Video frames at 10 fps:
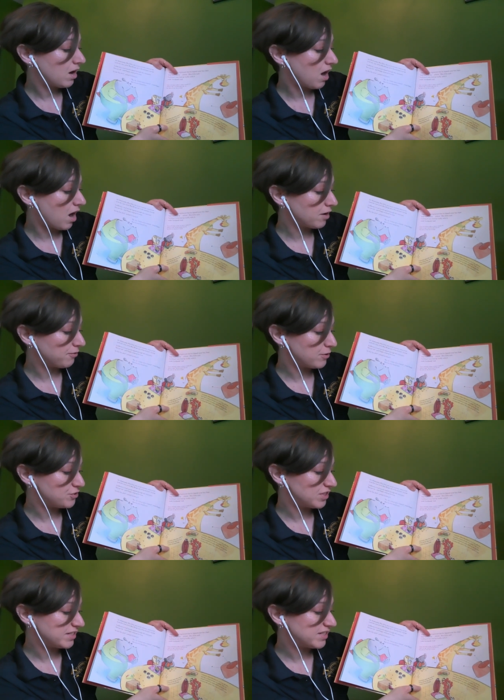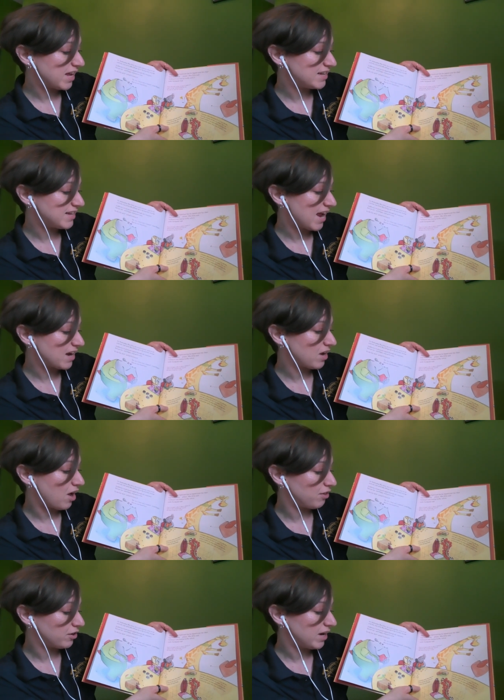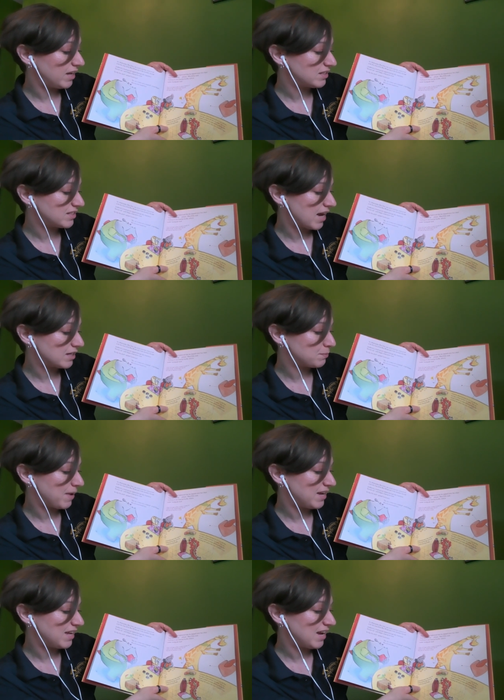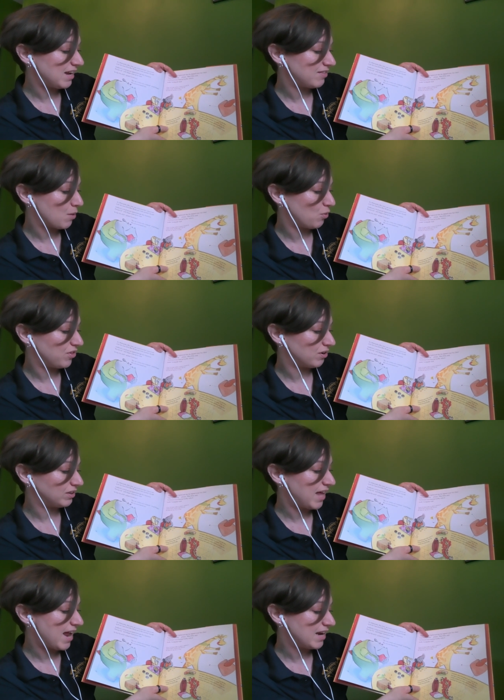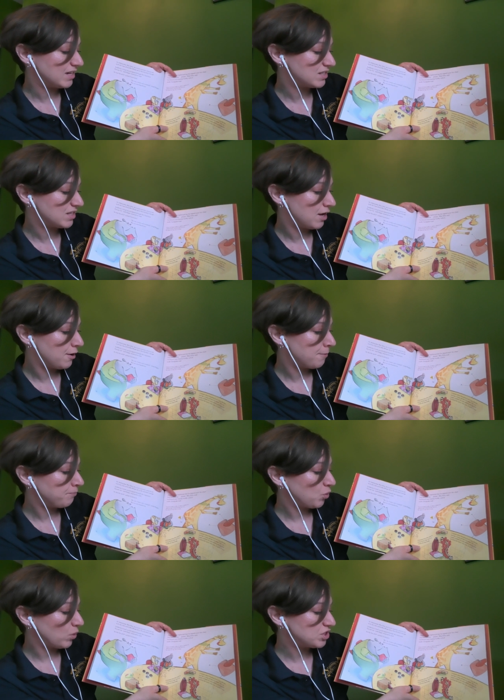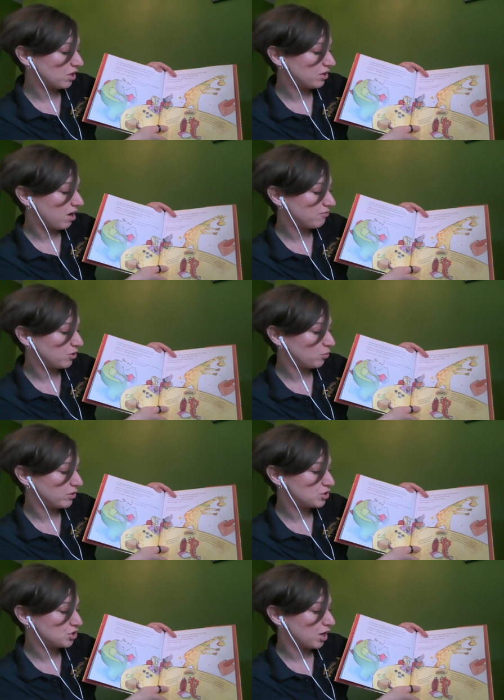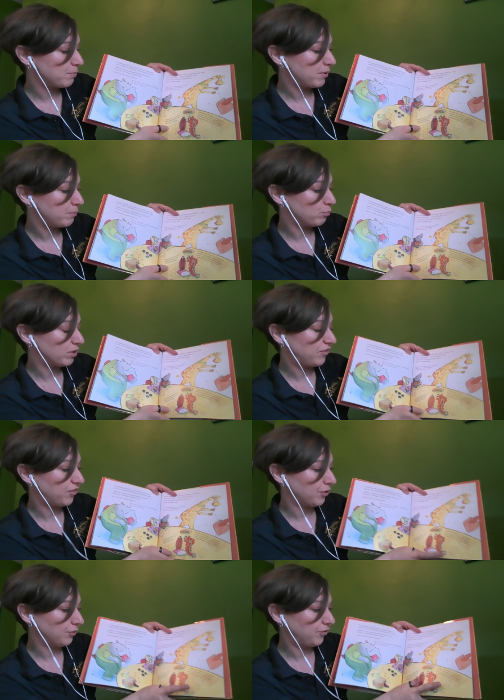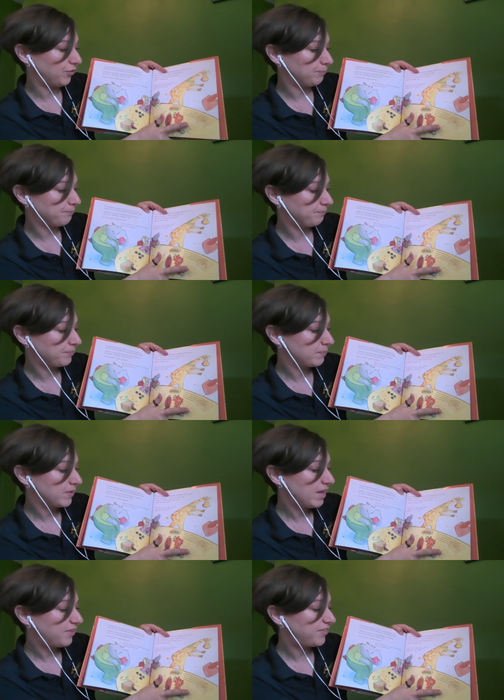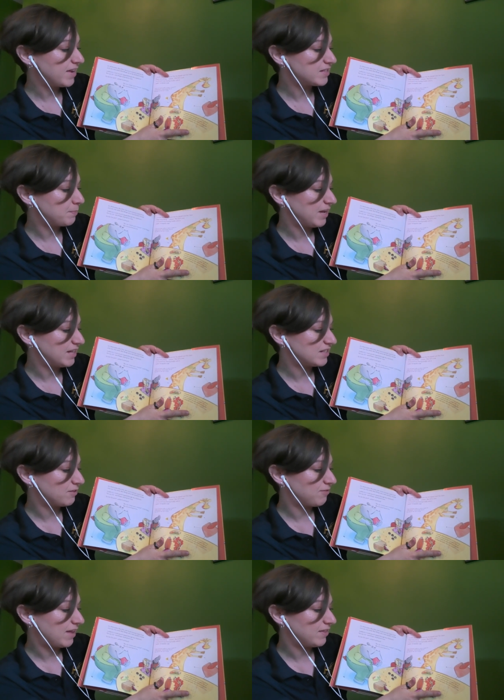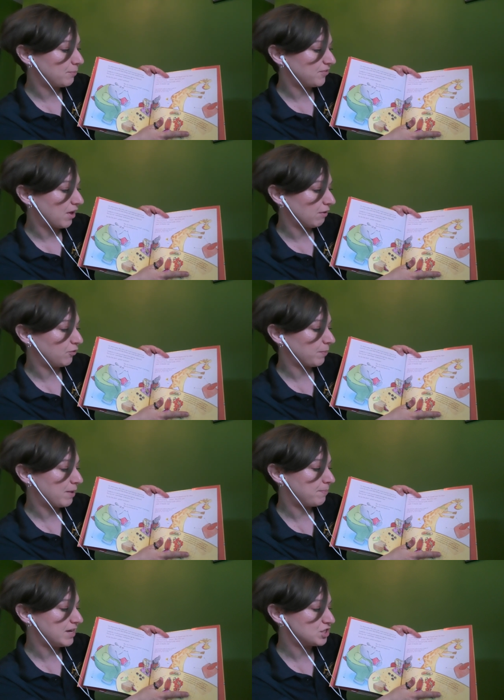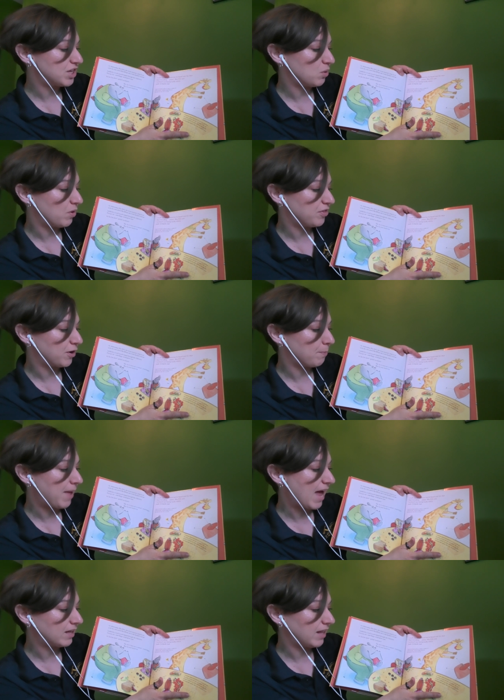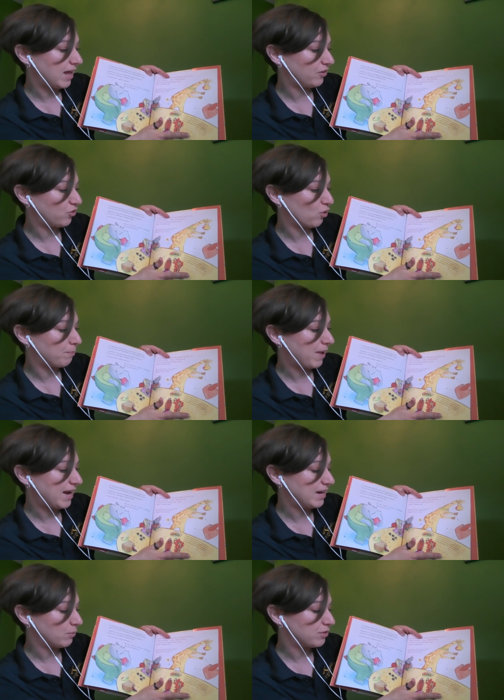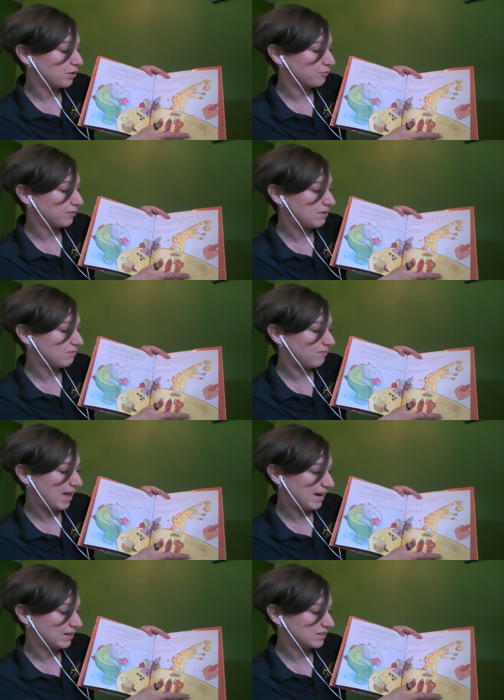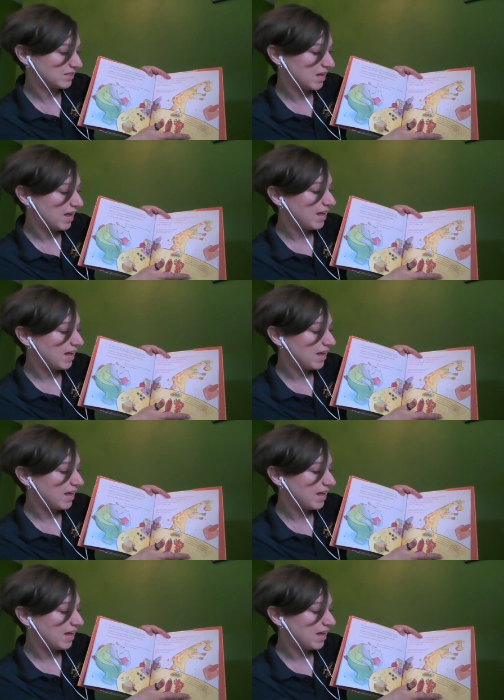Cockroaches attack other insects by kicking them with their legs, which are covered with sharp bristles. Centipedes defend themselves by pinching with their back legs or biting with their front fangs.